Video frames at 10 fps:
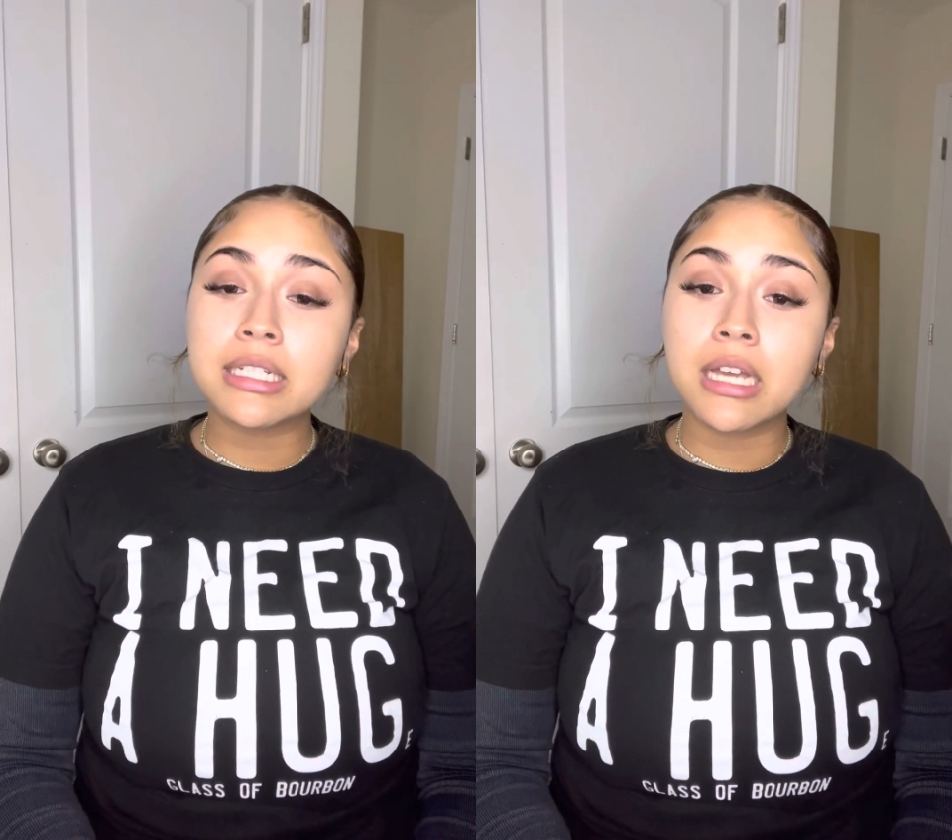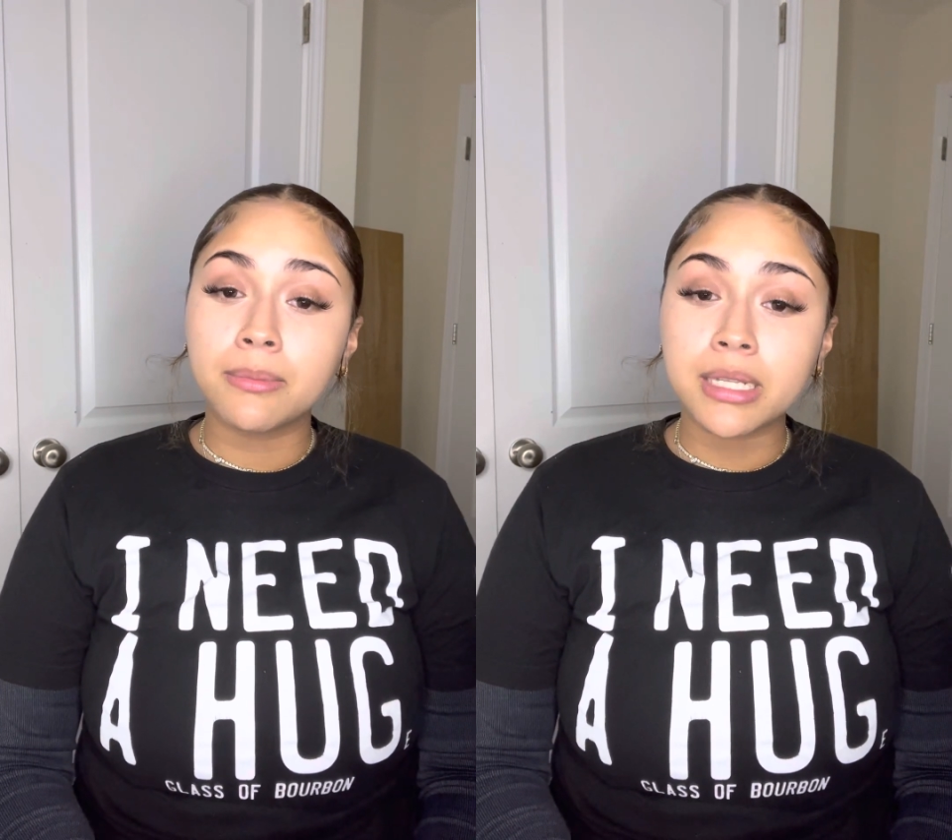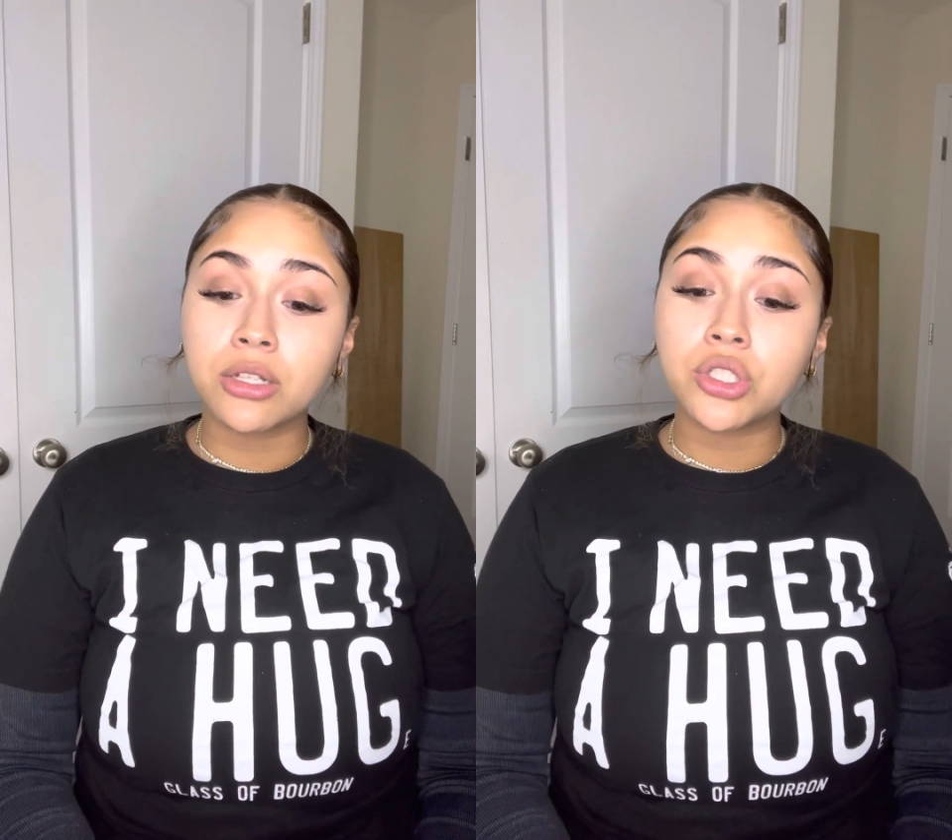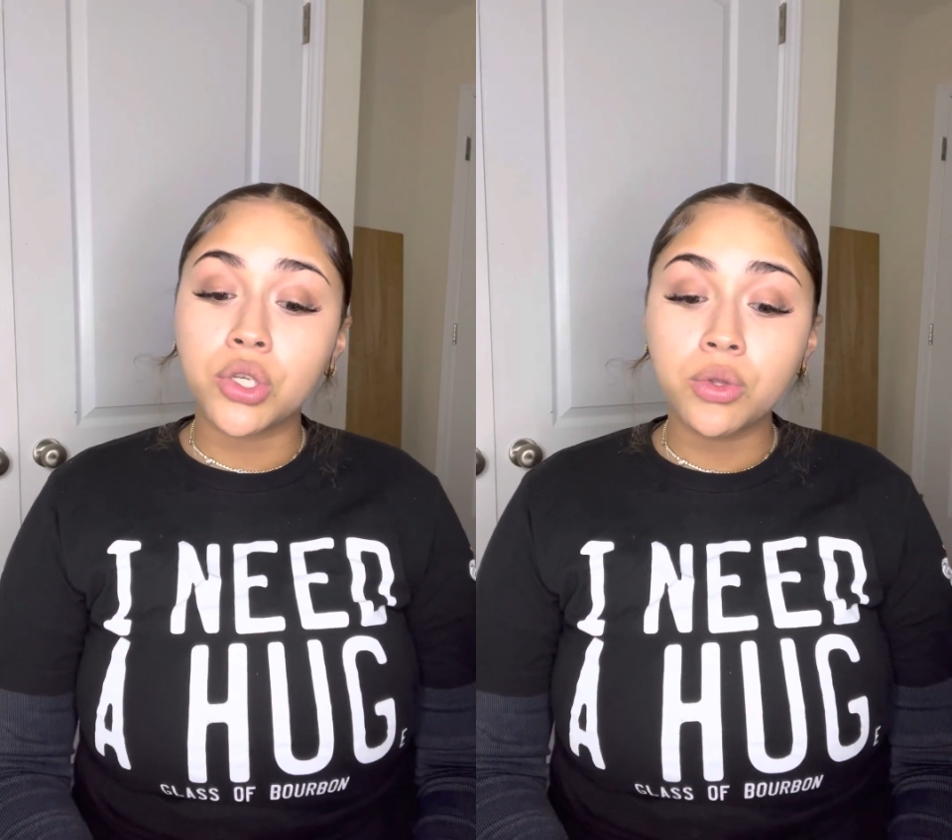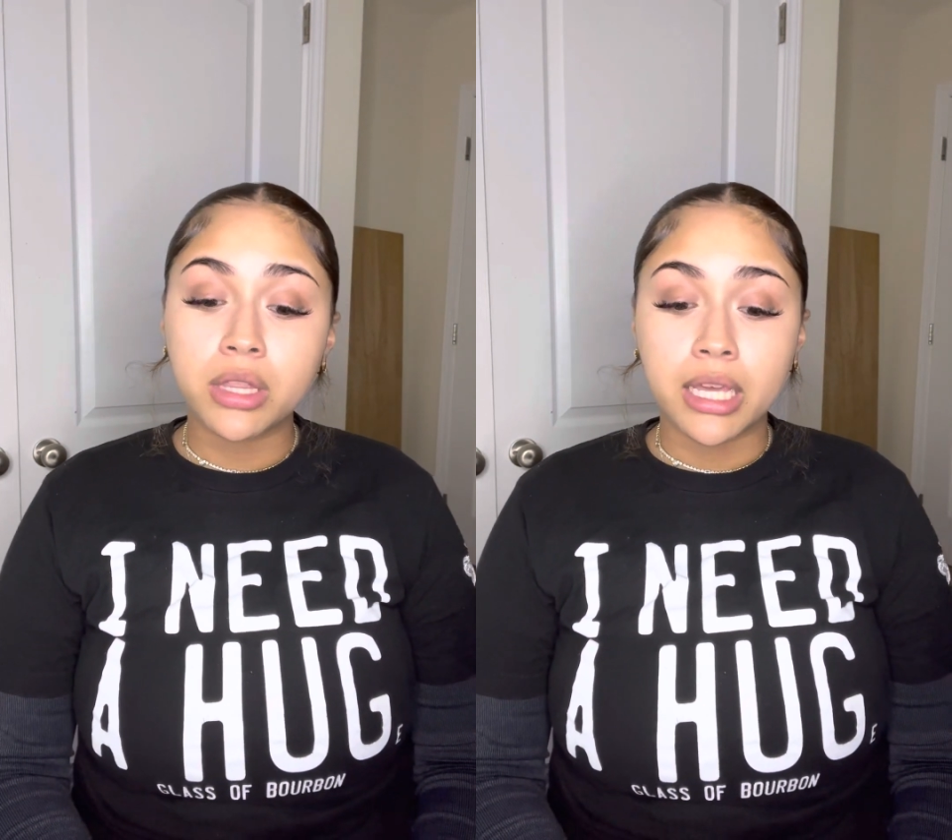comes out
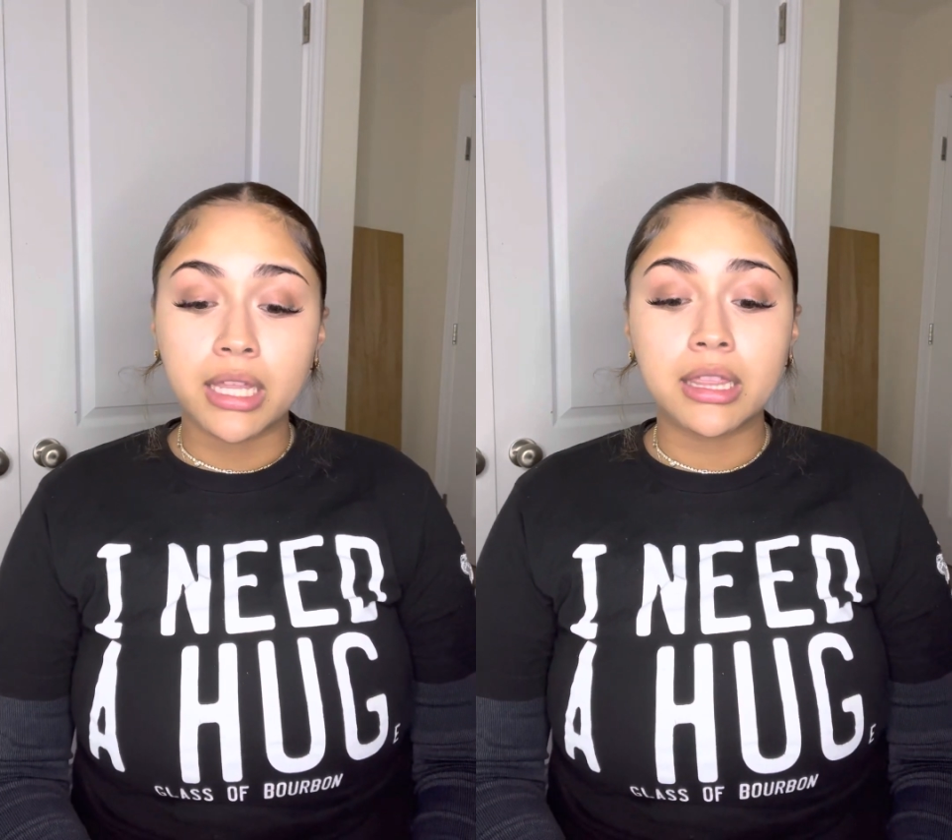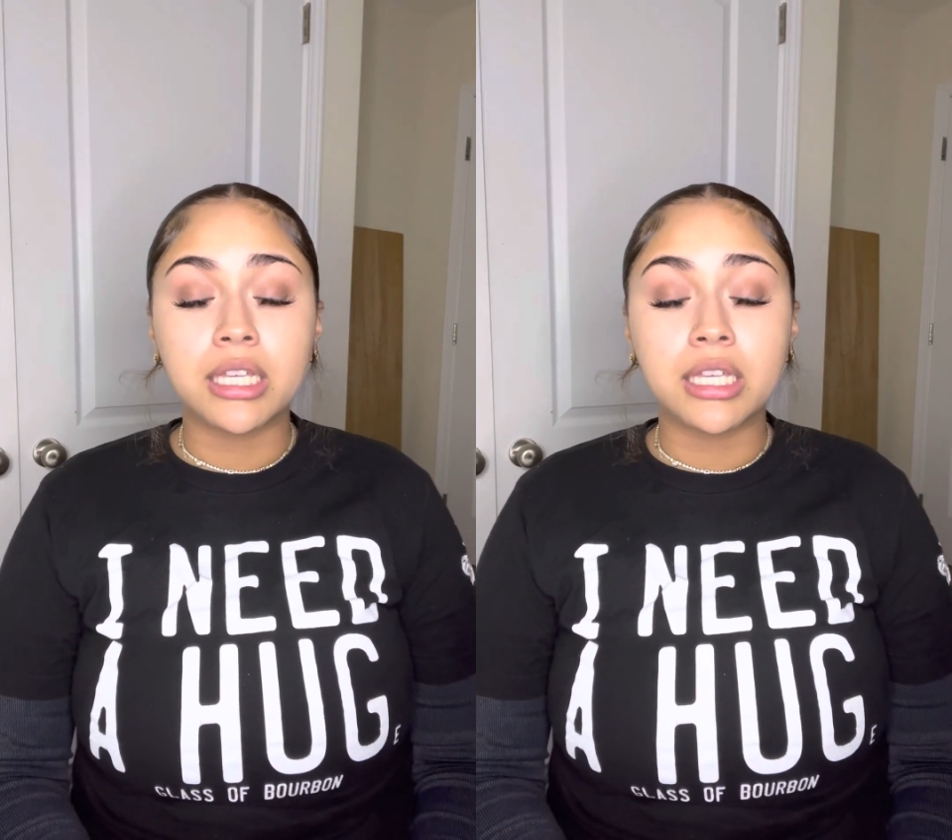too thick, then